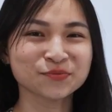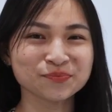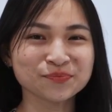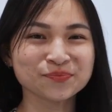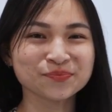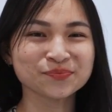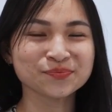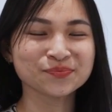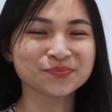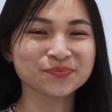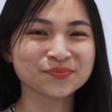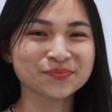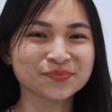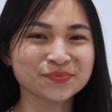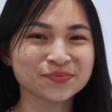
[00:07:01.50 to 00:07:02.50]

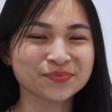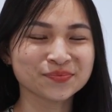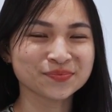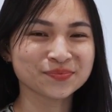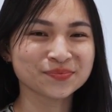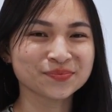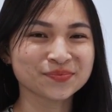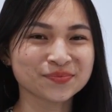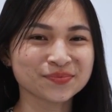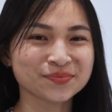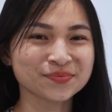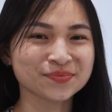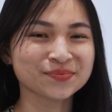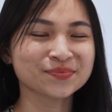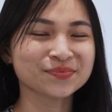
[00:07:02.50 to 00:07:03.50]

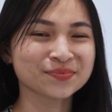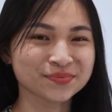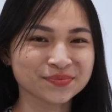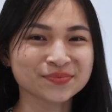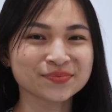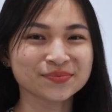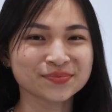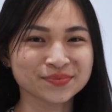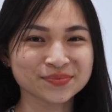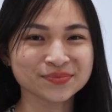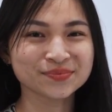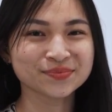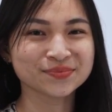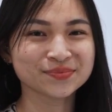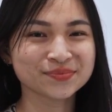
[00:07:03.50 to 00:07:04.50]

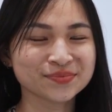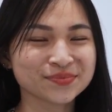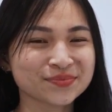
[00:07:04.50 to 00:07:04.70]
No words are spoken by the person on screen.